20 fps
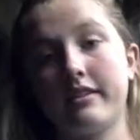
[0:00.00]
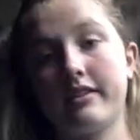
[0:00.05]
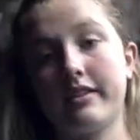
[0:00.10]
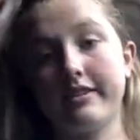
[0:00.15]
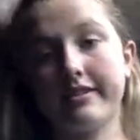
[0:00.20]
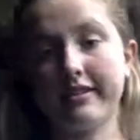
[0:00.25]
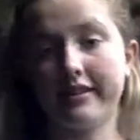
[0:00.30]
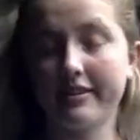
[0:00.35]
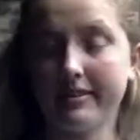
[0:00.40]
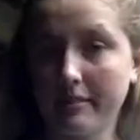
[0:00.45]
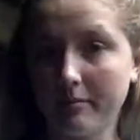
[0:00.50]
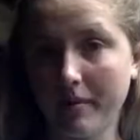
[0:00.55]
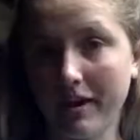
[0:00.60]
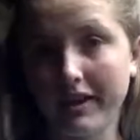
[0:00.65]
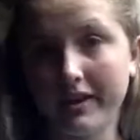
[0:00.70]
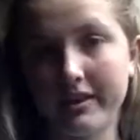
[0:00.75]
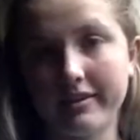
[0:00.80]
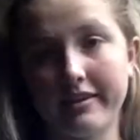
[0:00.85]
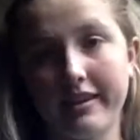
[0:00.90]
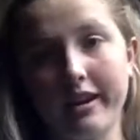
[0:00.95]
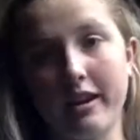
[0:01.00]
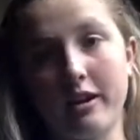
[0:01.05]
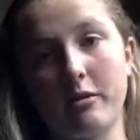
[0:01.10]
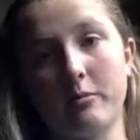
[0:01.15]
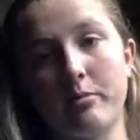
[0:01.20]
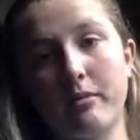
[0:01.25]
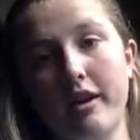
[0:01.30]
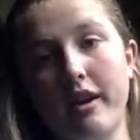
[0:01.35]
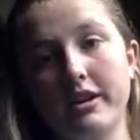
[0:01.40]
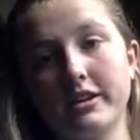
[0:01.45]
This is the mane and tail
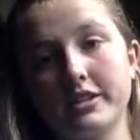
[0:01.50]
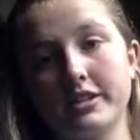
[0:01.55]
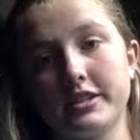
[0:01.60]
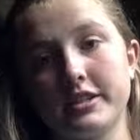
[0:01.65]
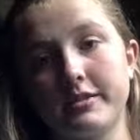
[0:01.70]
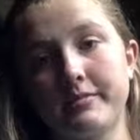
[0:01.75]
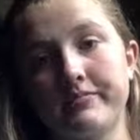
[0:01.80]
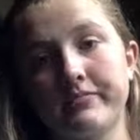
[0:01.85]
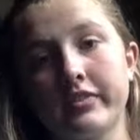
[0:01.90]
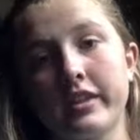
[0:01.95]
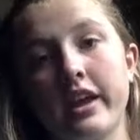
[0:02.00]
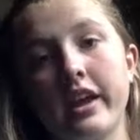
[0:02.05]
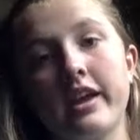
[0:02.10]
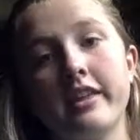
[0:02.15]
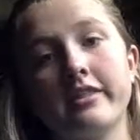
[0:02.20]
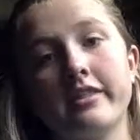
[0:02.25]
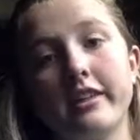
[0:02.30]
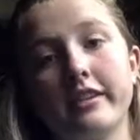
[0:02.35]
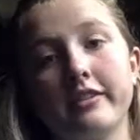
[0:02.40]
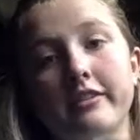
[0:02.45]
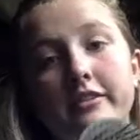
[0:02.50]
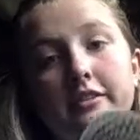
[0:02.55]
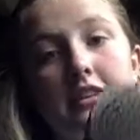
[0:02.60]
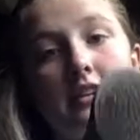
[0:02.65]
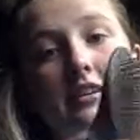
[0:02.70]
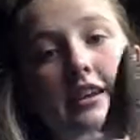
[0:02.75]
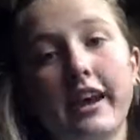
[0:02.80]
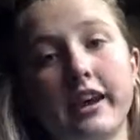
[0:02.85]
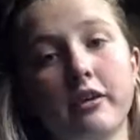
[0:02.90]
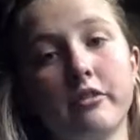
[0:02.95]
brush. This
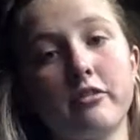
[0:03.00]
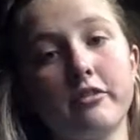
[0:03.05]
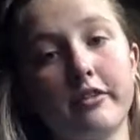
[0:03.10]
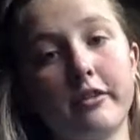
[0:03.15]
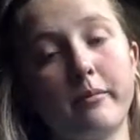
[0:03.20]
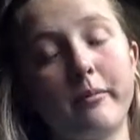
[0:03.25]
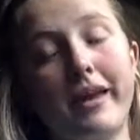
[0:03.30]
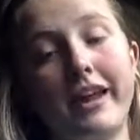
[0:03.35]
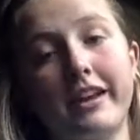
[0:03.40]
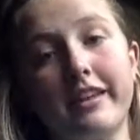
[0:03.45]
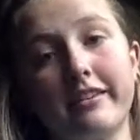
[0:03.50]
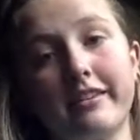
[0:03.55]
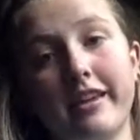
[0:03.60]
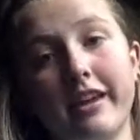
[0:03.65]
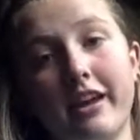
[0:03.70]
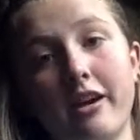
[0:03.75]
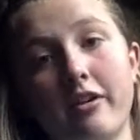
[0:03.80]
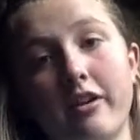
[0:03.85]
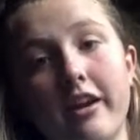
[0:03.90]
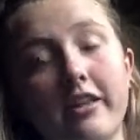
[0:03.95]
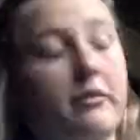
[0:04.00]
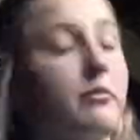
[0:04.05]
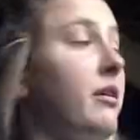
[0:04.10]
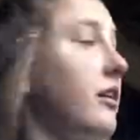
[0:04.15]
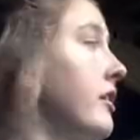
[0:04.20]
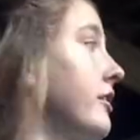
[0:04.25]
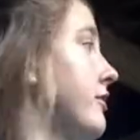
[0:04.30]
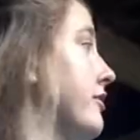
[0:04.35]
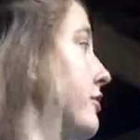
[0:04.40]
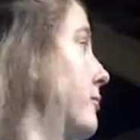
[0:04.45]
detangles the mane and tail as
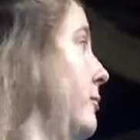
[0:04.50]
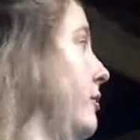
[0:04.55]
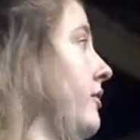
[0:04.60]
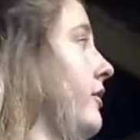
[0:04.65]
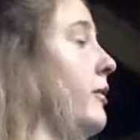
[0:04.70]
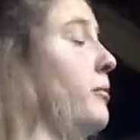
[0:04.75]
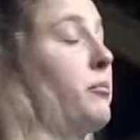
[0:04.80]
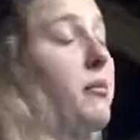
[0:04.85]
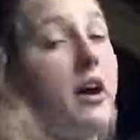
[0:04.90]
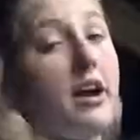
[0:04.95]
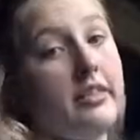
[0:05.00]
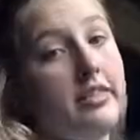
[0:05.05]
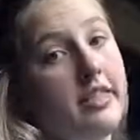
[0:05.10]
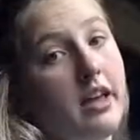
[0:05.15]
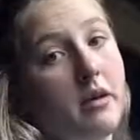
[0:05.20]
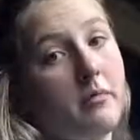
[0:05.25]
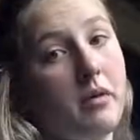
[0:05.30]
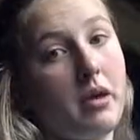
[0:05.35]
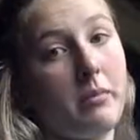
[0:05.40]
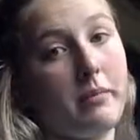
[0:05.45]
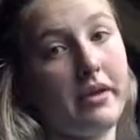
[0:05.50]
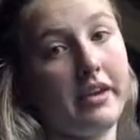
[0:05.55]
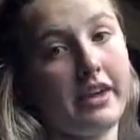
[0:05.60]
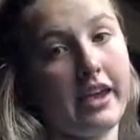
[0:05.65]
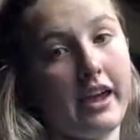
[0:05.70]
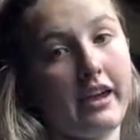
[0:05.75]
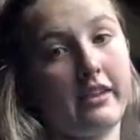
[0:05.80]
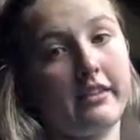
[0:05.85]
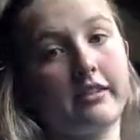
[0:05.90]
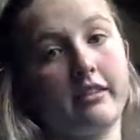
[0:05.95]
well as removing mud that may be
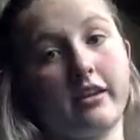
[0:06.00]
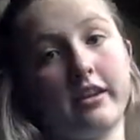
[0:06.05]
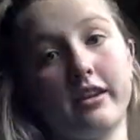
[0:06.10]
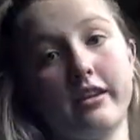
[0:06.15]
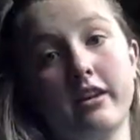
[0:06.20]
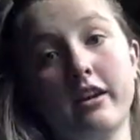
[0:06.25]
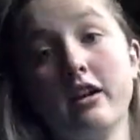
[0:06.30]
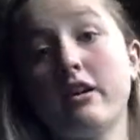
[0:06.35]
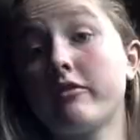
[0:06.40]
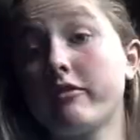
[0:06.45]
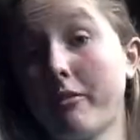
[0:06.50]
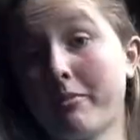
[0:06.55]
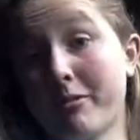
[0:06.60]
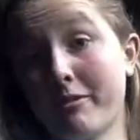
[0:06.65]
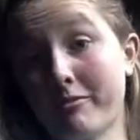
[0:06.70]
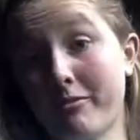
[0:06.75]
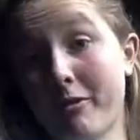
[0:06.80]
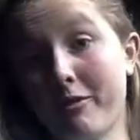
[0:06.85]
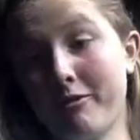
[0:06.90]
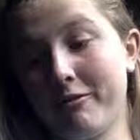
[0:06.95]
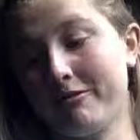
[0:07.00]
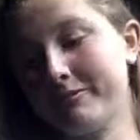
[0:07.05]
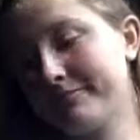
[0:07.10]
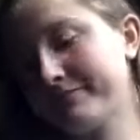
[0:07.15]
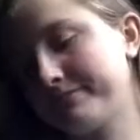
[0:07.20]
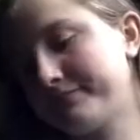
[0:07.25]
caked in from the roll.